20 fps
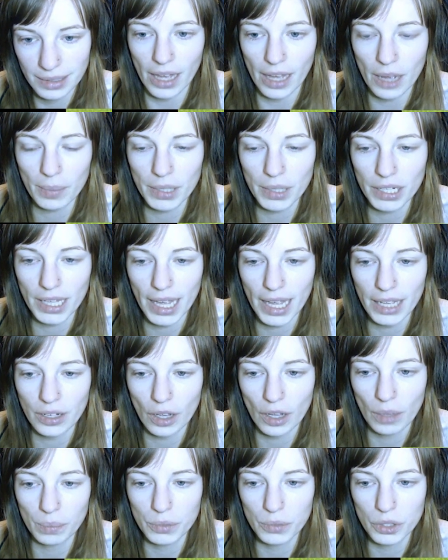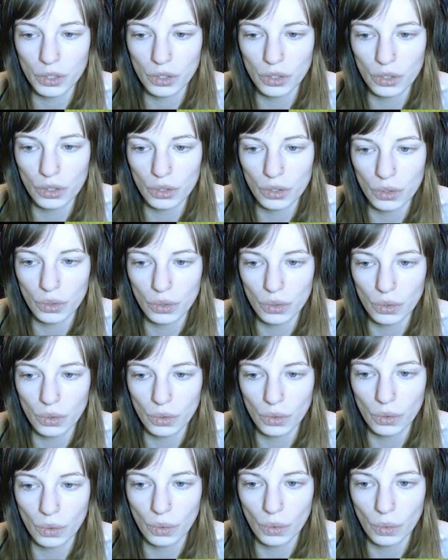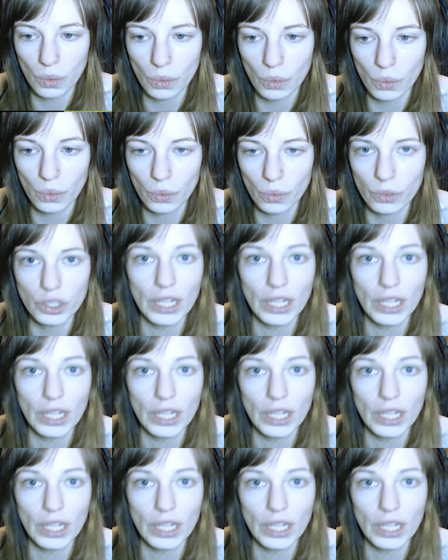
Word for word: I'm gonna head up to